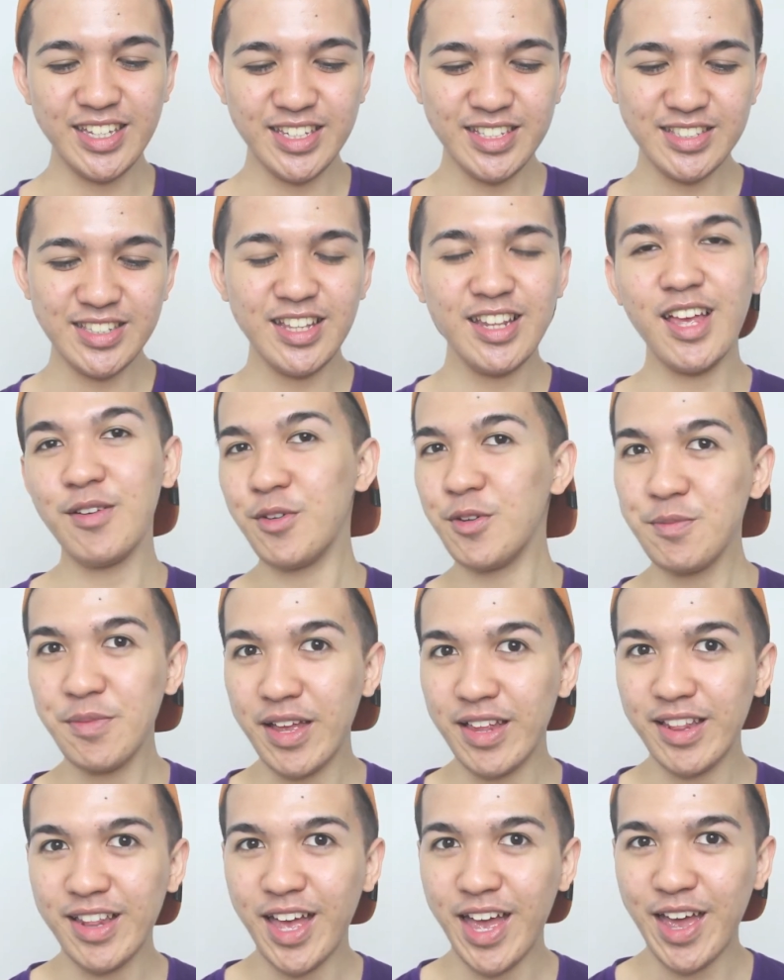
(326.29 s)
It's the love of
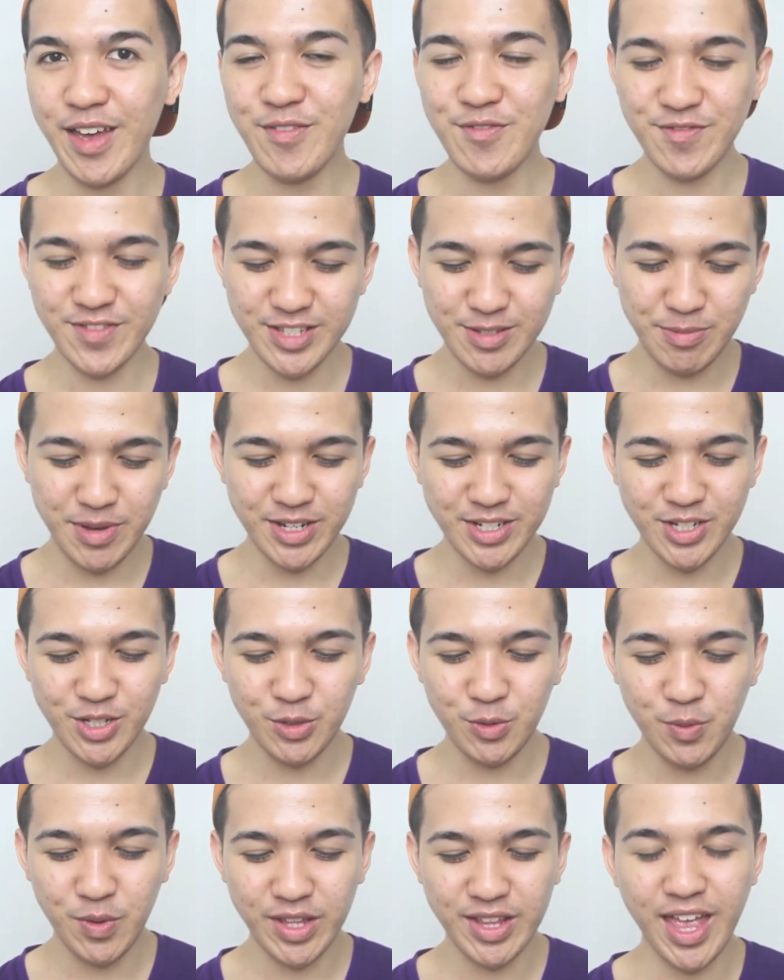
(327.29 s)
my life,
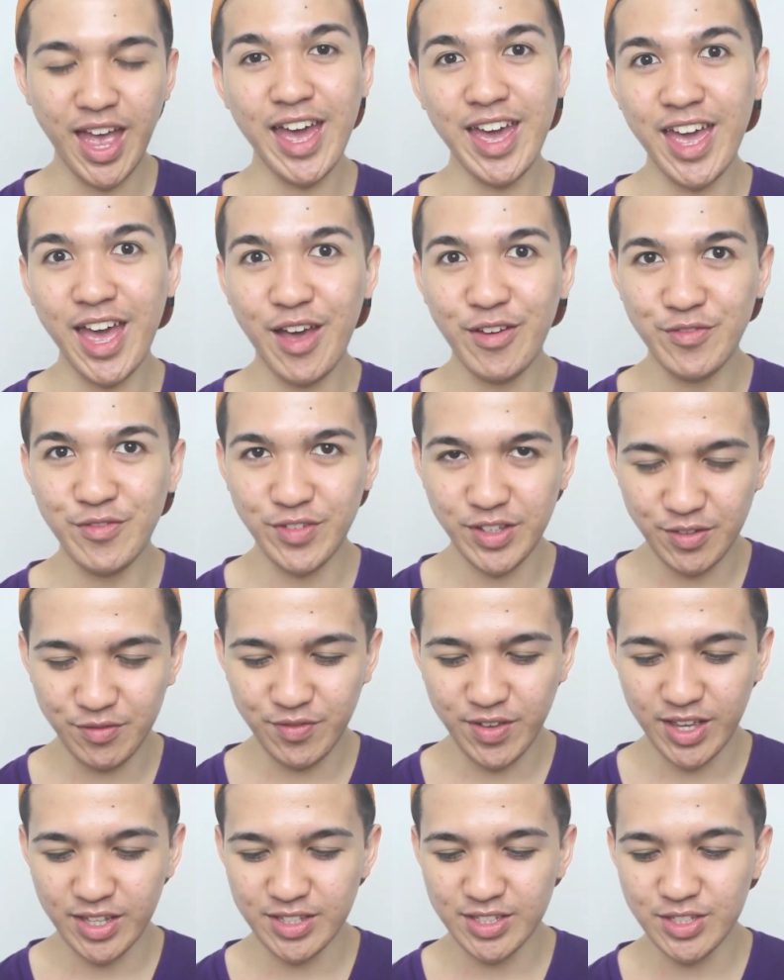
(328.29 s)
especially when I have
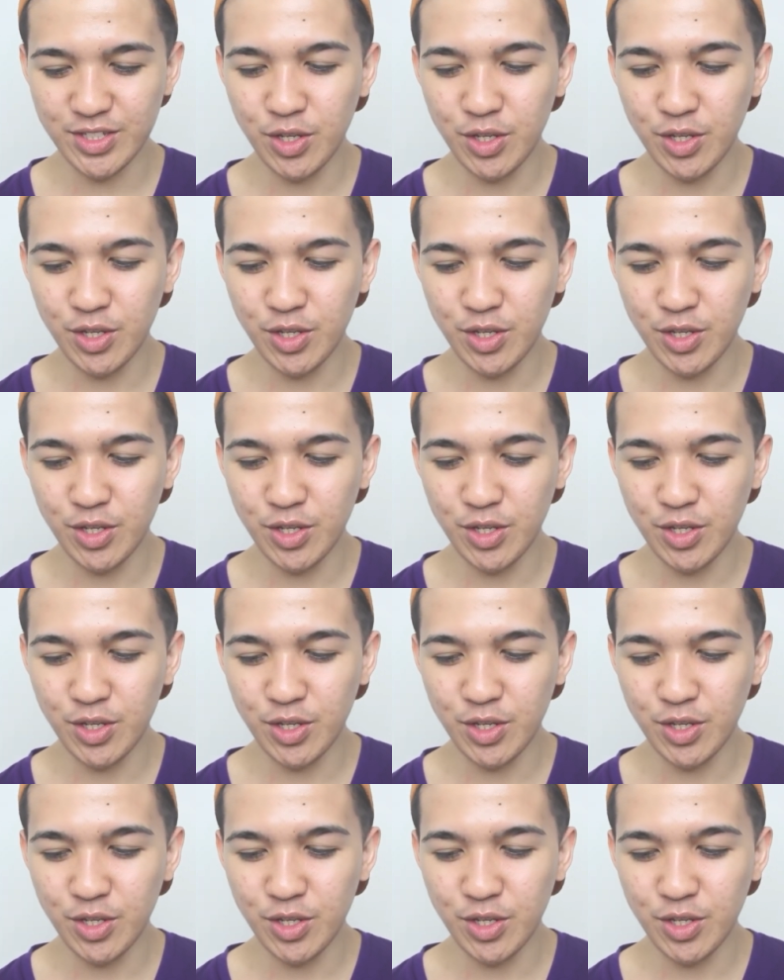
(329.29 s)
events.